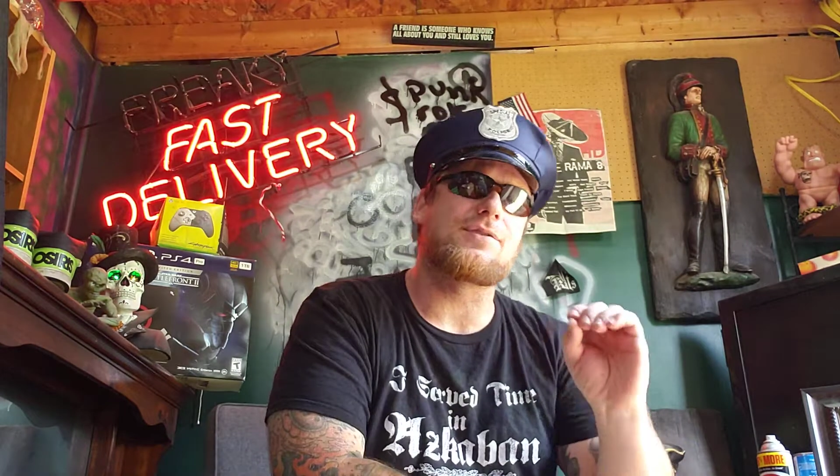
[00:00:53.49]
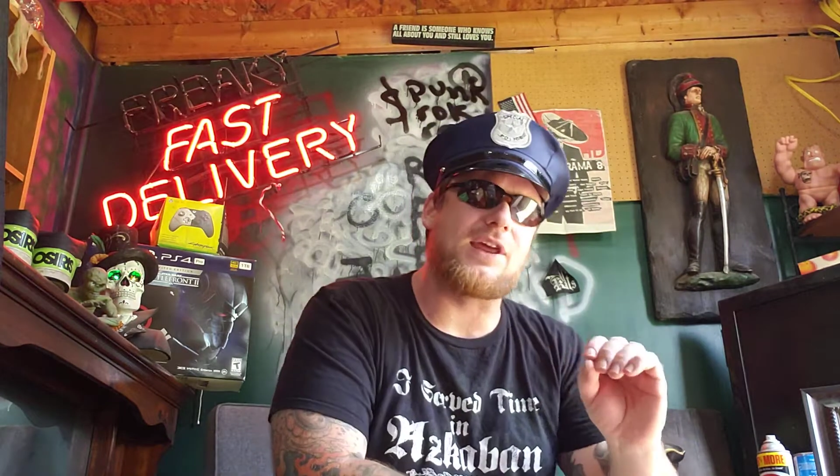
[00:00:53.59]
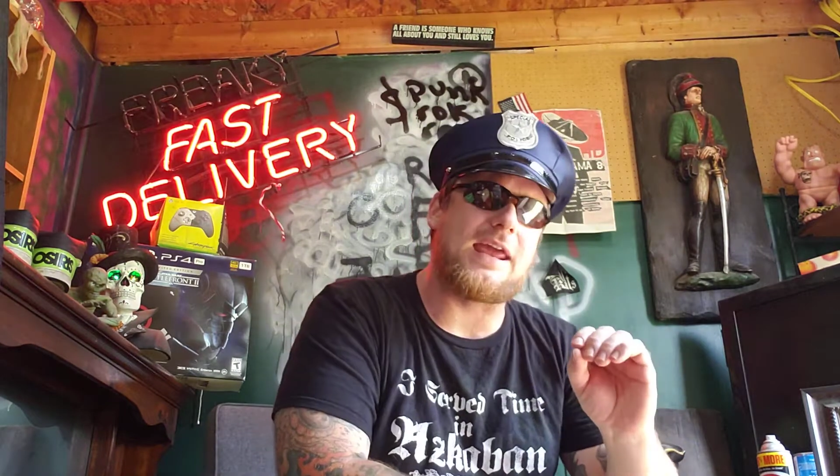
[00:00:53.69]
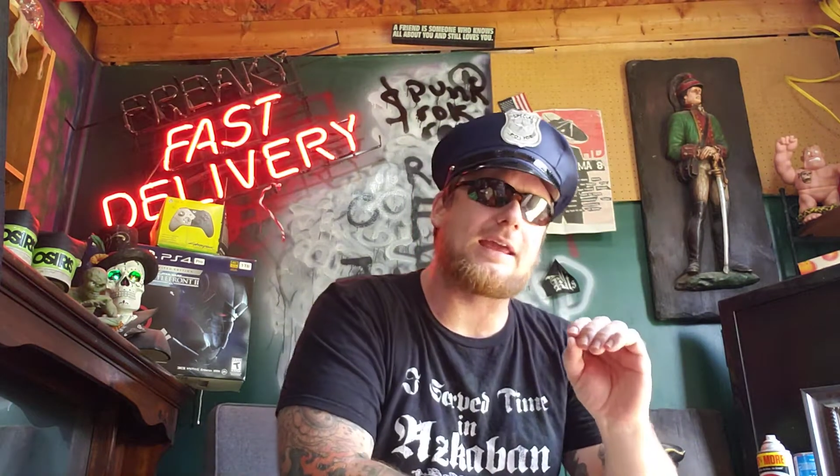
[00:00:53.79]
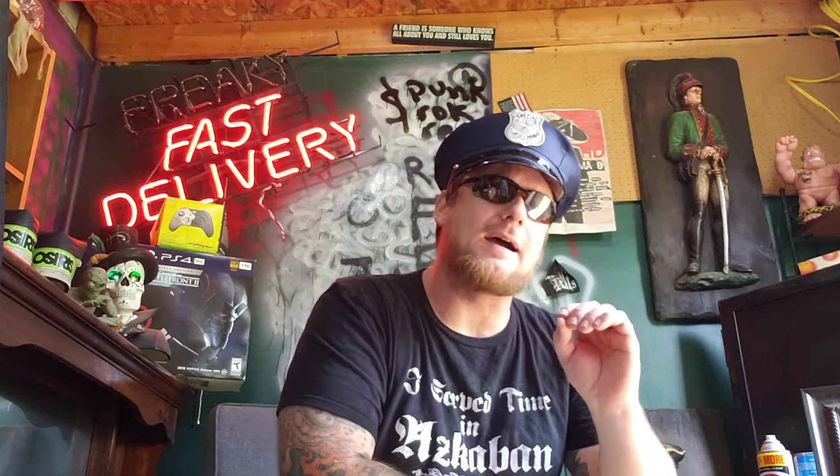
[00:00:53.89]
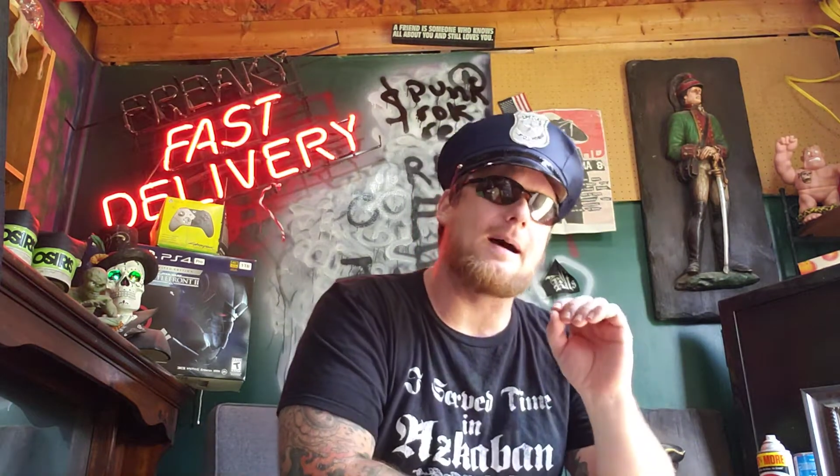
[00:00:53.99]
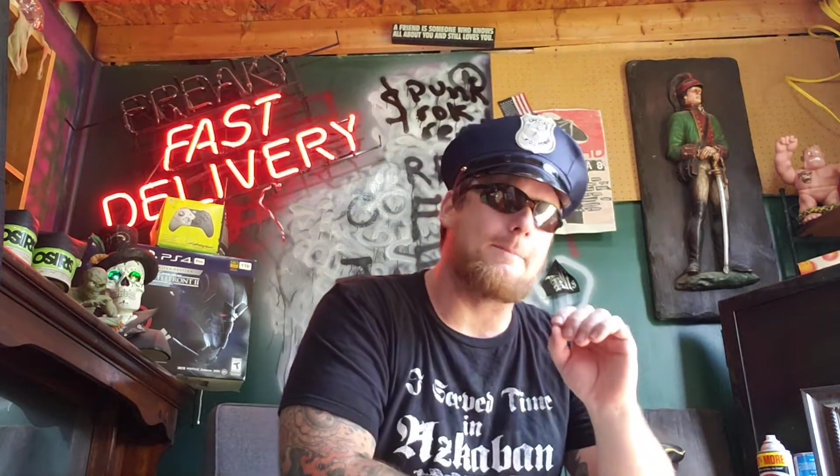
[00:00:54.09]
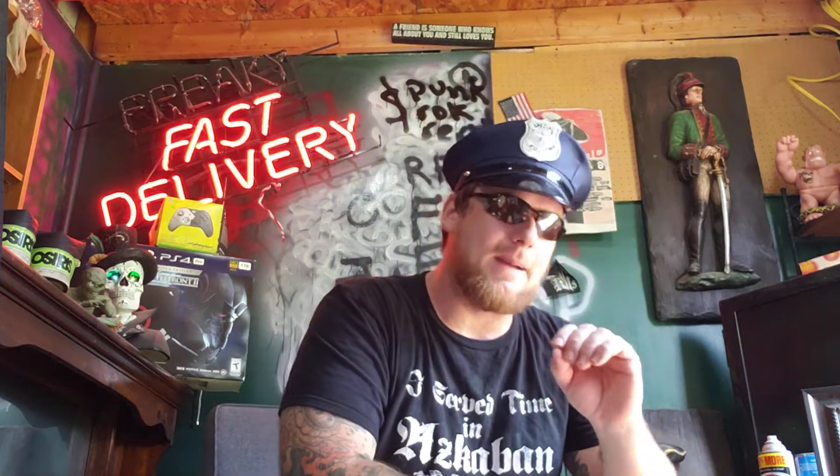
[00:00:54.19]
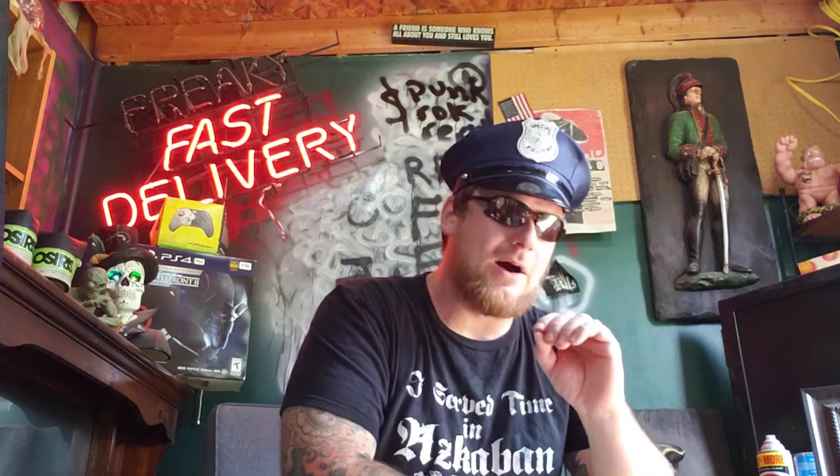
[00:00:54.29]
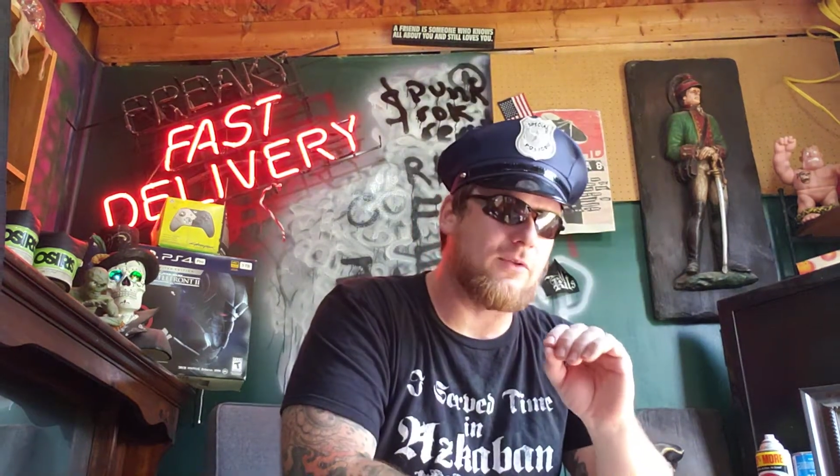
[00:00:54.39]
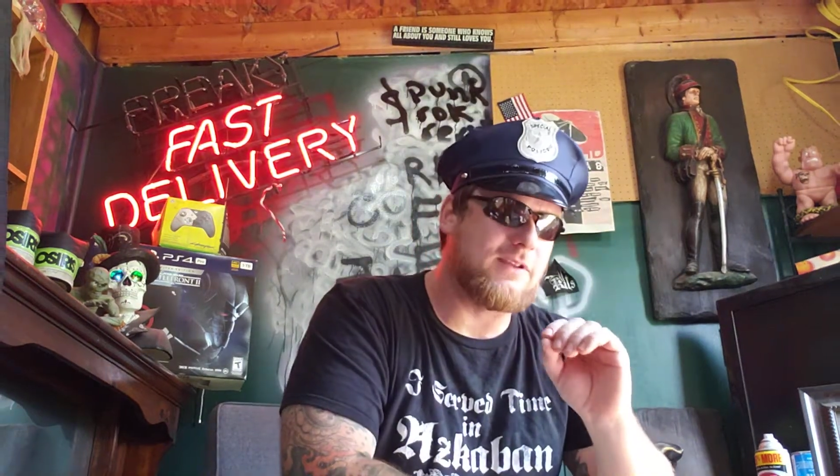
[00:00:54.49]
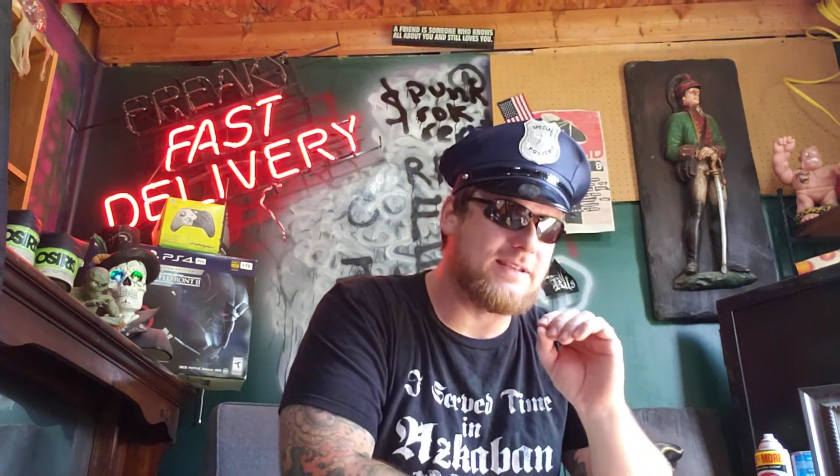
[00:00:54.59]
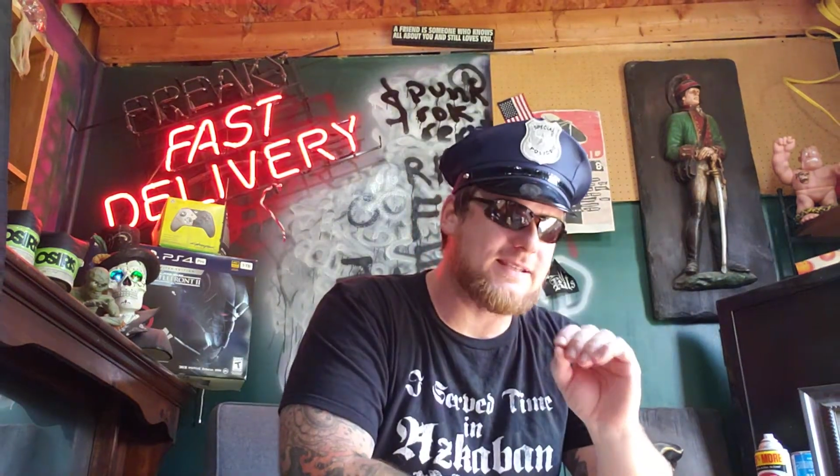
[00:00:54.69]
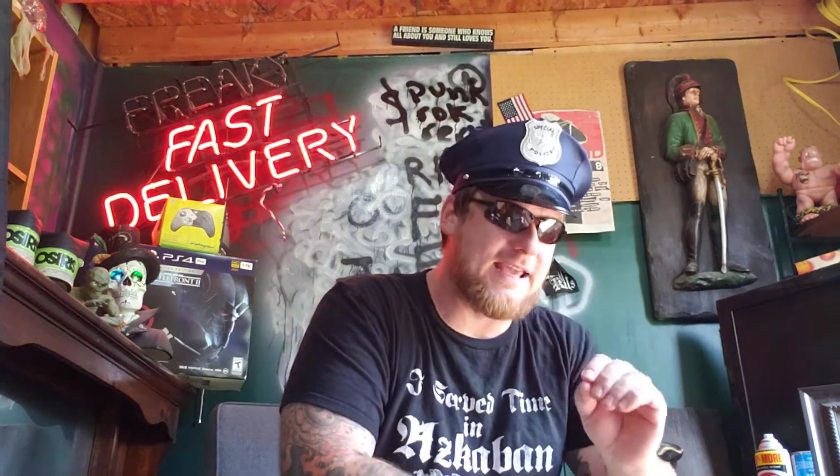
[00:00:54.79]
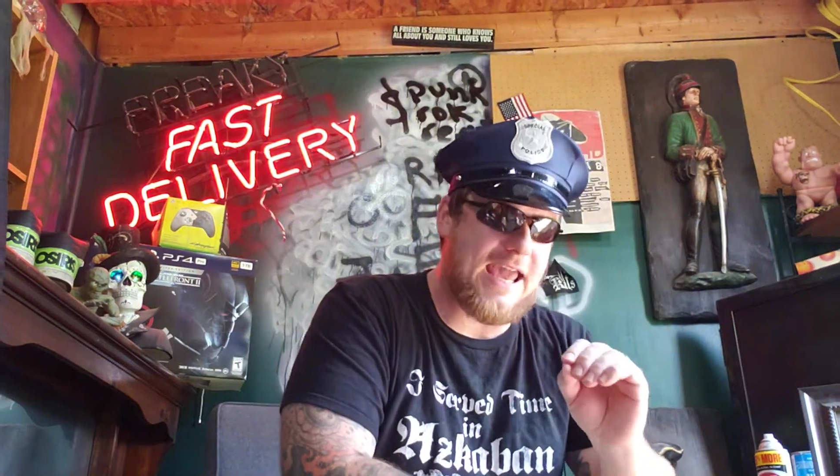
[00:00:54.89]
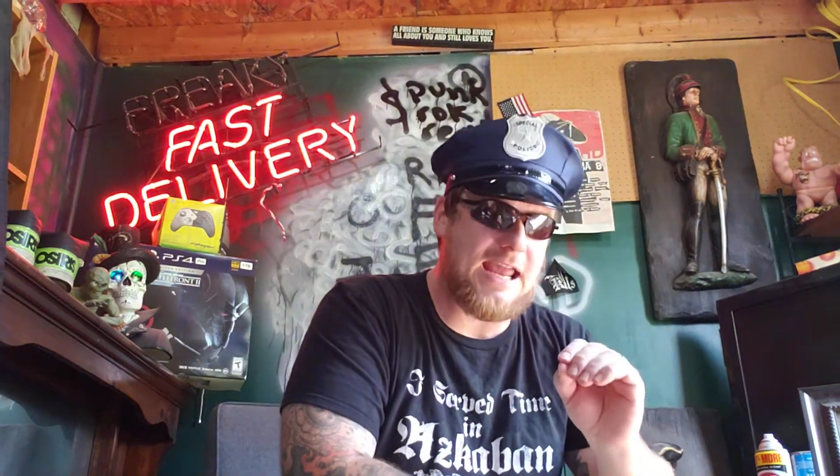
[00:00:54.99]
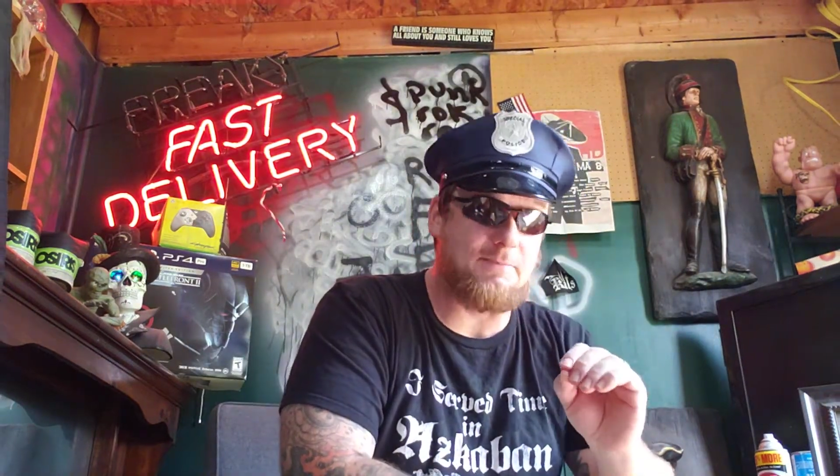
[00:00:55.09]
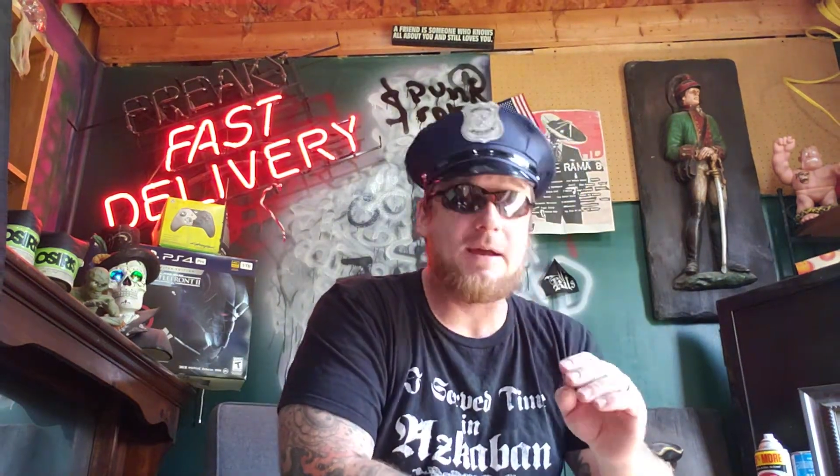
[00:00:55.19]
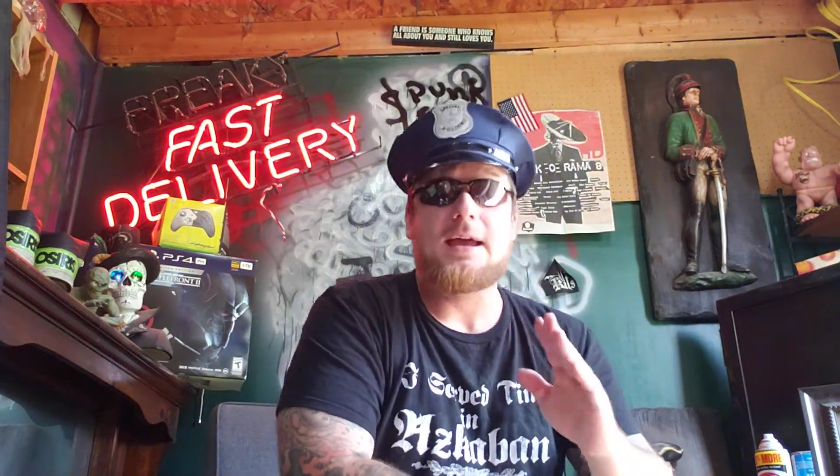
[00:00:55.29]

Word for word: thing about this game,